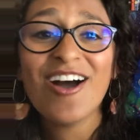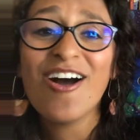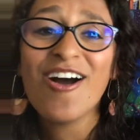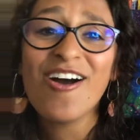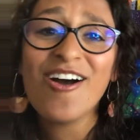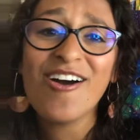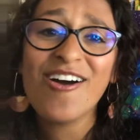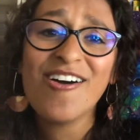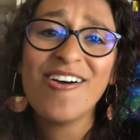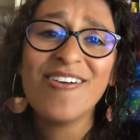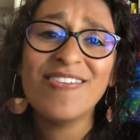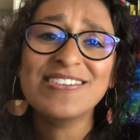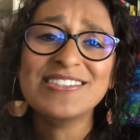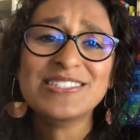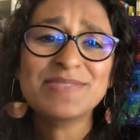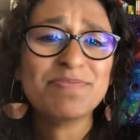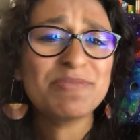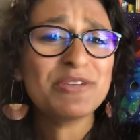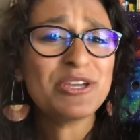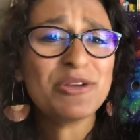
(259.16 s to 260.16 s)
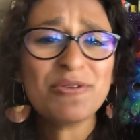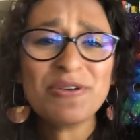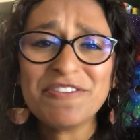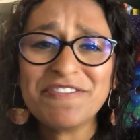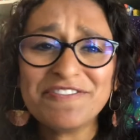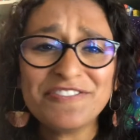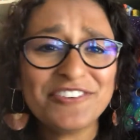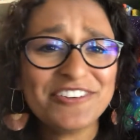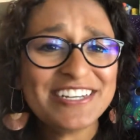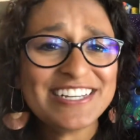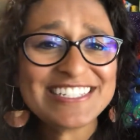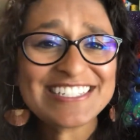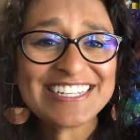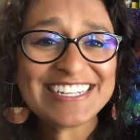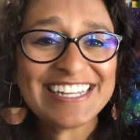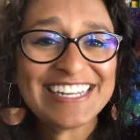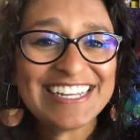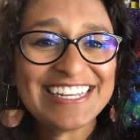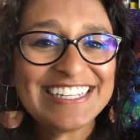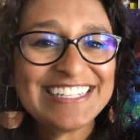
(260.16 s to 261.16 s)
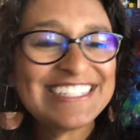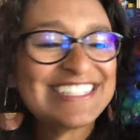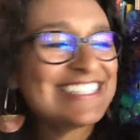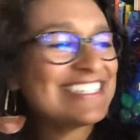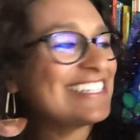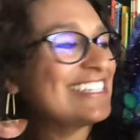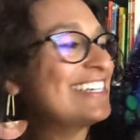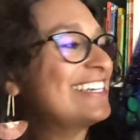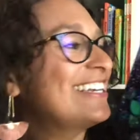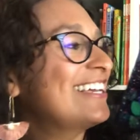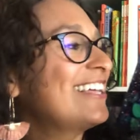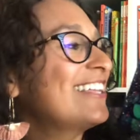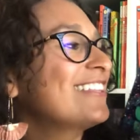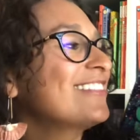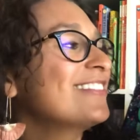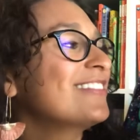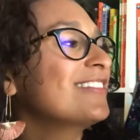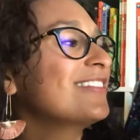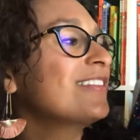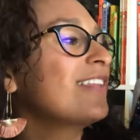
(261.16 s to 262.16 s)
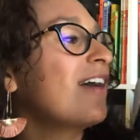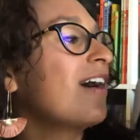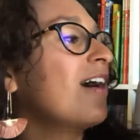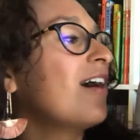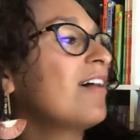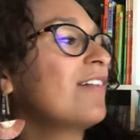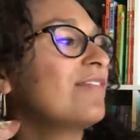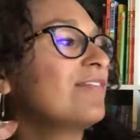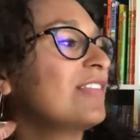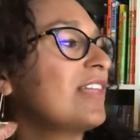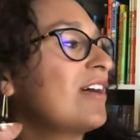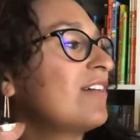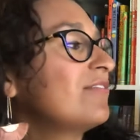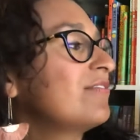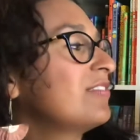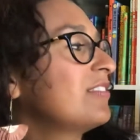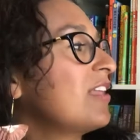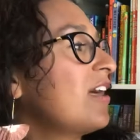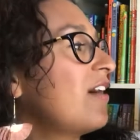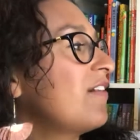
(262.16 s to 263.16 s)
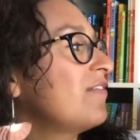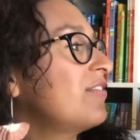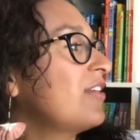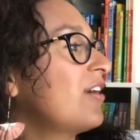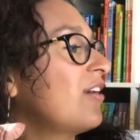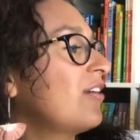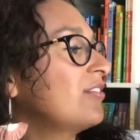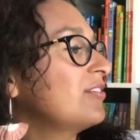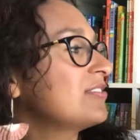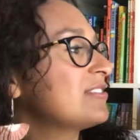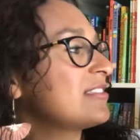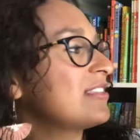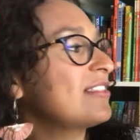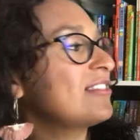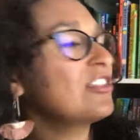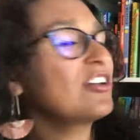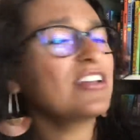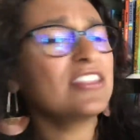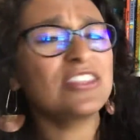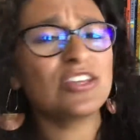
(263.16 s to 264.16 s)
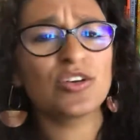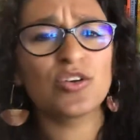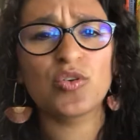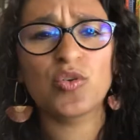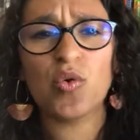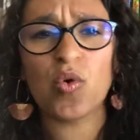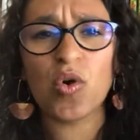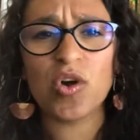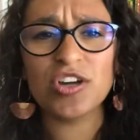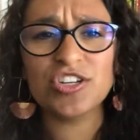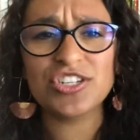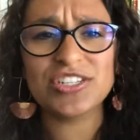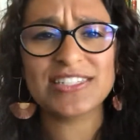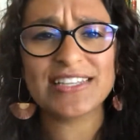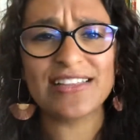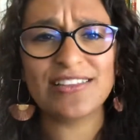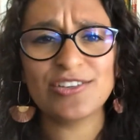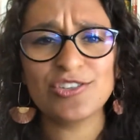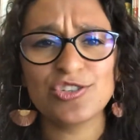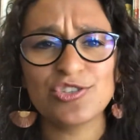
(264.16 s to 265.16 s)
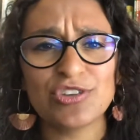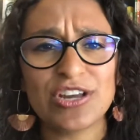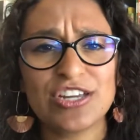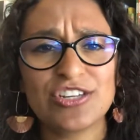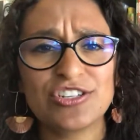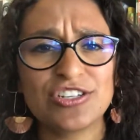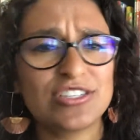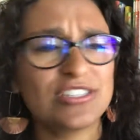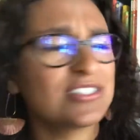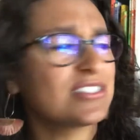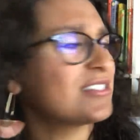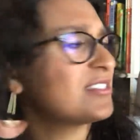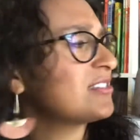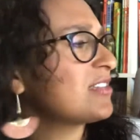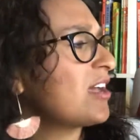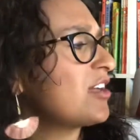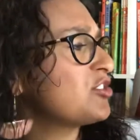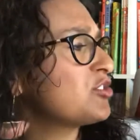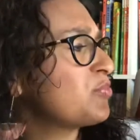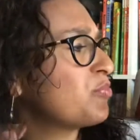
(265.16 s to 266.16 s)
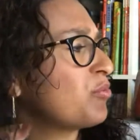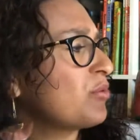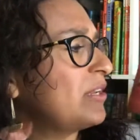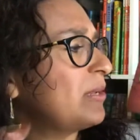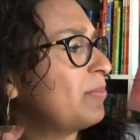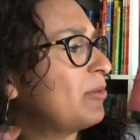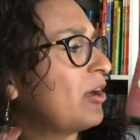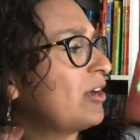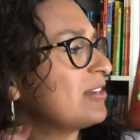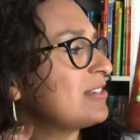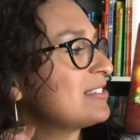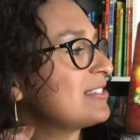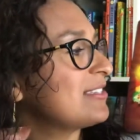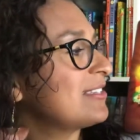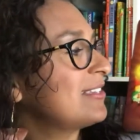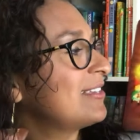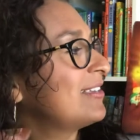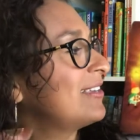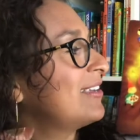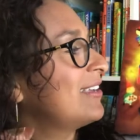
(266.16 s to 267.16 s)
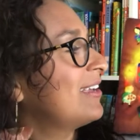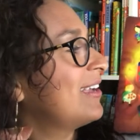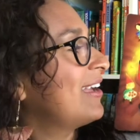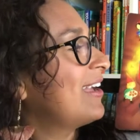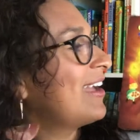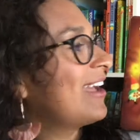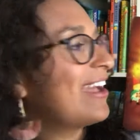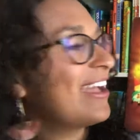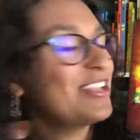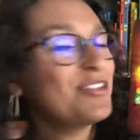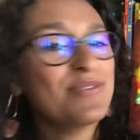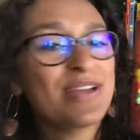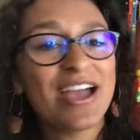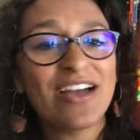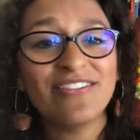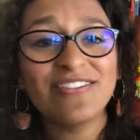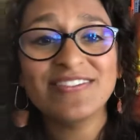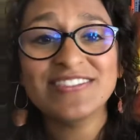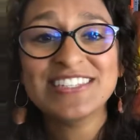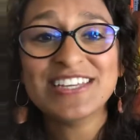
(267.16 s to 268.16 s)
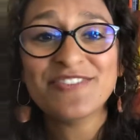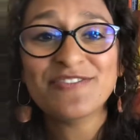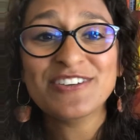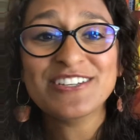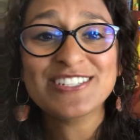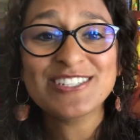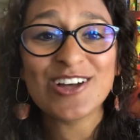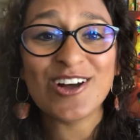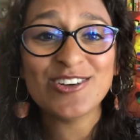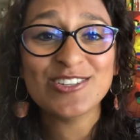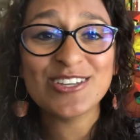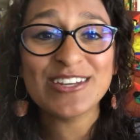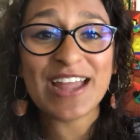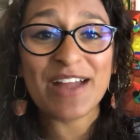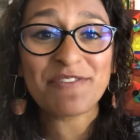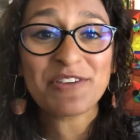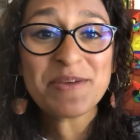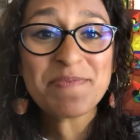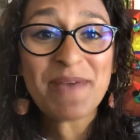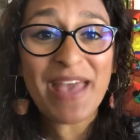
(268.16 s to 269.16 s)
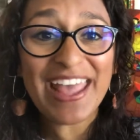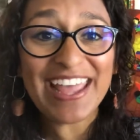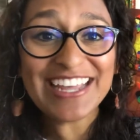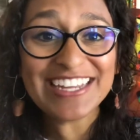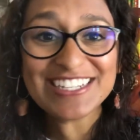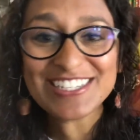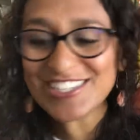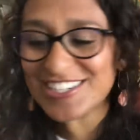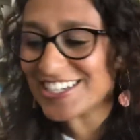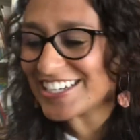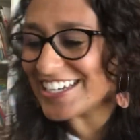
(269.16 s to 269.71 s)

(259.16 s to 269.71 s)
oh it's beautiful isn't it love love love those and look at the gorgeous illustrations such pretty books and you have different songs on every page